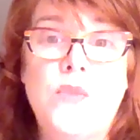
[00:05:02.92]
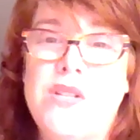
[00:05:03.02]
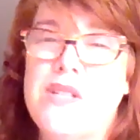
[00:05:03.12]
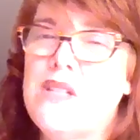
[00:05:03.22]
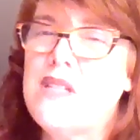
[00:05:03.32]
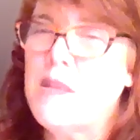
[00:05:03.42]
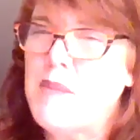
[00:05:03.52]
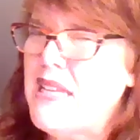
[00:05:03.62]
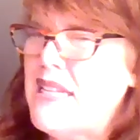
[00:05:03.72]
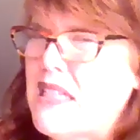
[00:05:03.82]
which is just
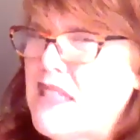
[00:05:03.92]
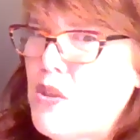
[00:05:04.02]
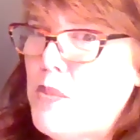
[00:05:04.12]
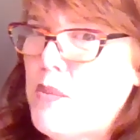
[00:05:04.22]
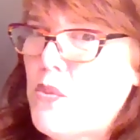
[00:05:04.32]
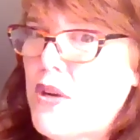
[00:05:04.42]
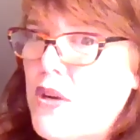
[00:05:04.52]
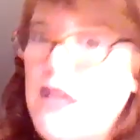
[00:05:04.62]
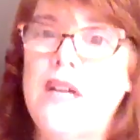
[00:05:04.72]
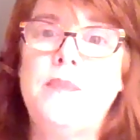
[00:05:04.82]
something that has a little bit more
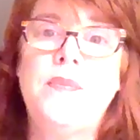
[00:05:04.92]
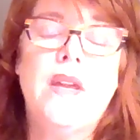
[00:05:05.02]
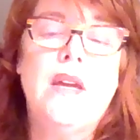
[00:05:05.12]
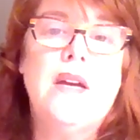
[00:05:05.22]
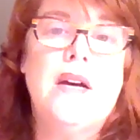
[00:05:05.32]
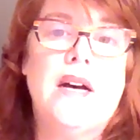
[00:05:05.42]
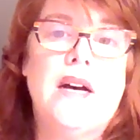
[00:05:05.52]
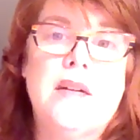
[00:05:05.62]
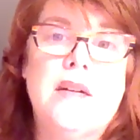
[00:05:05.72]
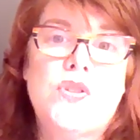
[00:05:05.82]
income.
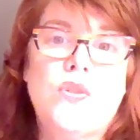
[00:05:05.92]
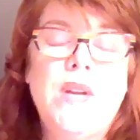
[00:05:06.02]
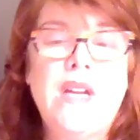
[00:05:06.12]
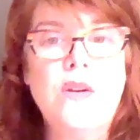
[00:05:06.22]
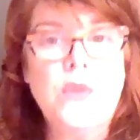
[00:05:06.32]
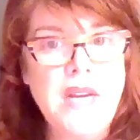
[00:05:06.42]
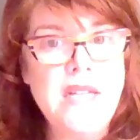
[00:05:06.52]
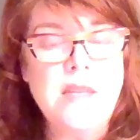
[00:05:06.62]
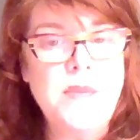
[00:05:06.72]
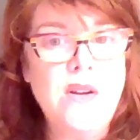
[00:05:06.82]
Um, so we can
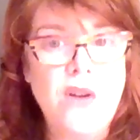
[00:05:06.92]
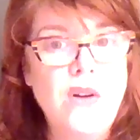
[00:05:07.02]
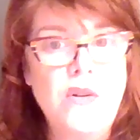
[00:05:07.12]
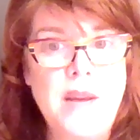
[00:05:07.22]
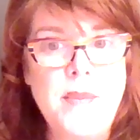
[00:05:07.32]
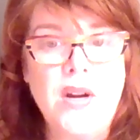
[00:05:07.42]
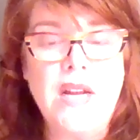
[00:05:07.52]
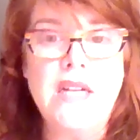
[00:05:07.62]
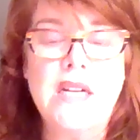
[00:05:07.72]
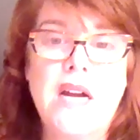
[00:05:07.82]
create something called gray
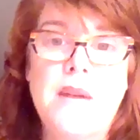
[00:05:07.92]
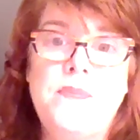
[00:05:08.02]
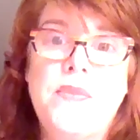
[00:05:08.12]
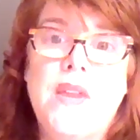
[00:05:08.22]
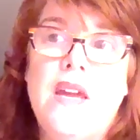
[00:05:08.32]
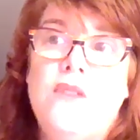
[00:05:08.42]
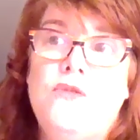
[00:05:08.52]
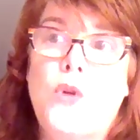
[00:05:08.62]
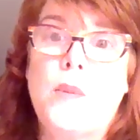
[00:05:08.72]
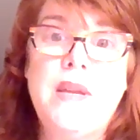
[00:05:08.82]
market income
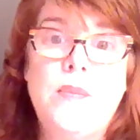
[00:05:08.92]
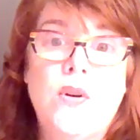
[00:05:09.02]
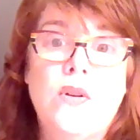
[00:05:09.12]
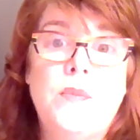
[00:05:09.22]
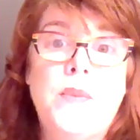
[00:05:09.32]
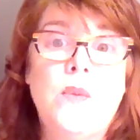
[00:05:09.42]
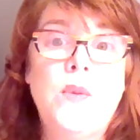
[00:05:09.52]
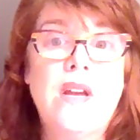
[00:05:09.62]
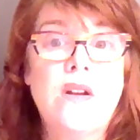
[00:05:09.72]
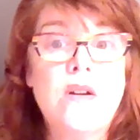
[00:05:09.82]
for people, but
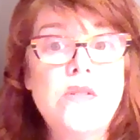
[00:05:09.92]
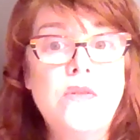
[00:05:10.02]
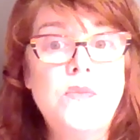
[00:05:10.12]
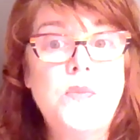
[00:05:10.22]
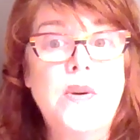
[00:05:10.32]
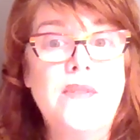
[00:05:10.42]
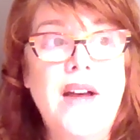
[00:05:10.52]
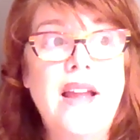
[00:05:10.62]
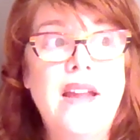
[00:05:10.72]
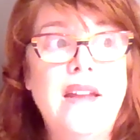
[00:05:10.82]
we can also
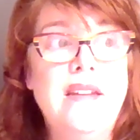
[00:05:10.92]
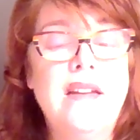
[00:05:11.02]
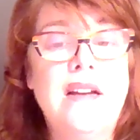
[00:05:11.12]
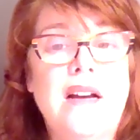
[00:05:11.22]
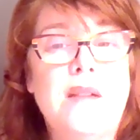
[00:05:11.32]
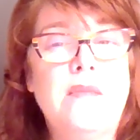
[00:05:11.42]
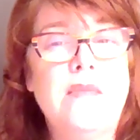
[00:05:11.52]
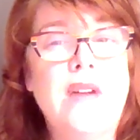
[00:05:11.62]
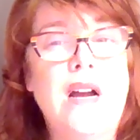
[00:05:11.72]
provide um,